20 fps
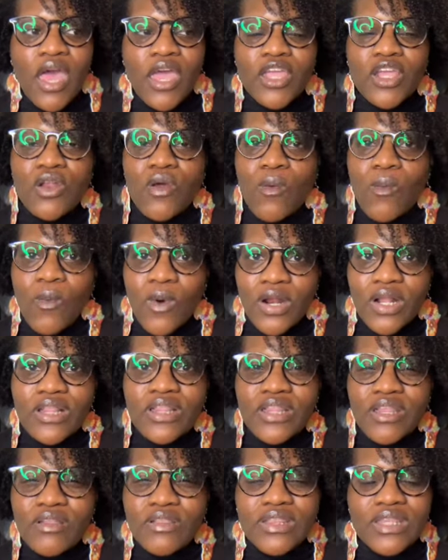you know, one of
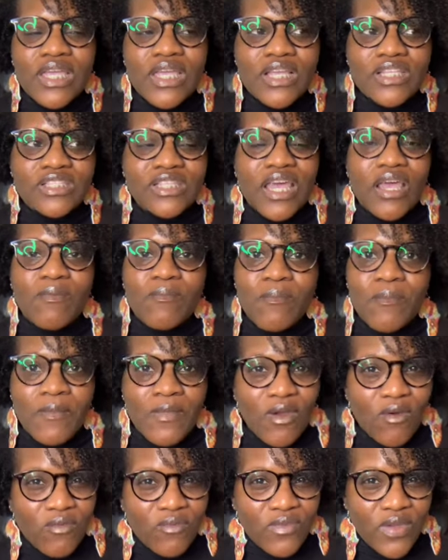the things that
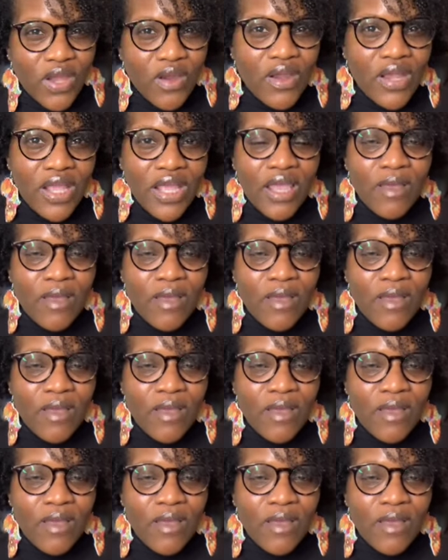are very